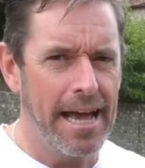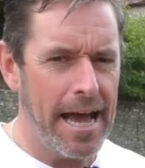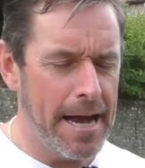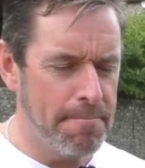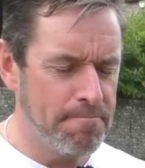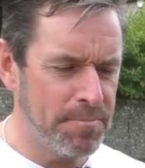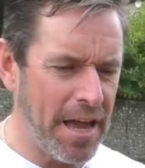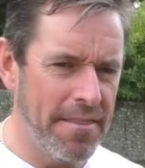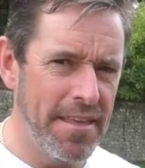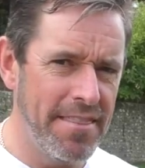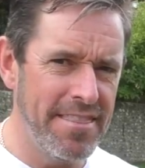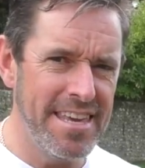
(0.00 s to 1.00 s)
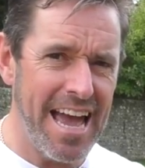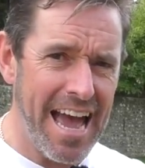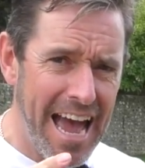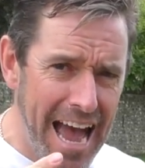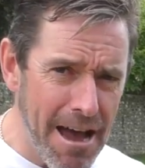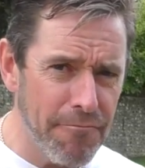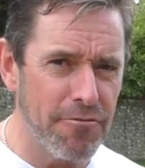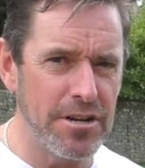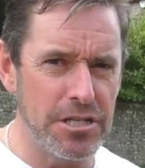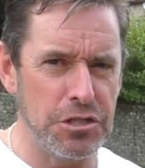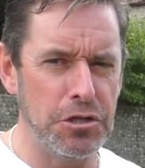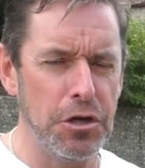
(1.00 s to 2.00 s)
And then the
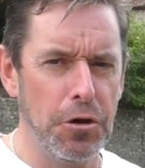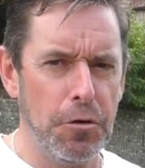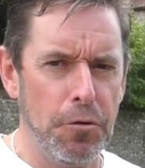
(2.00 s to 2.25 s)
average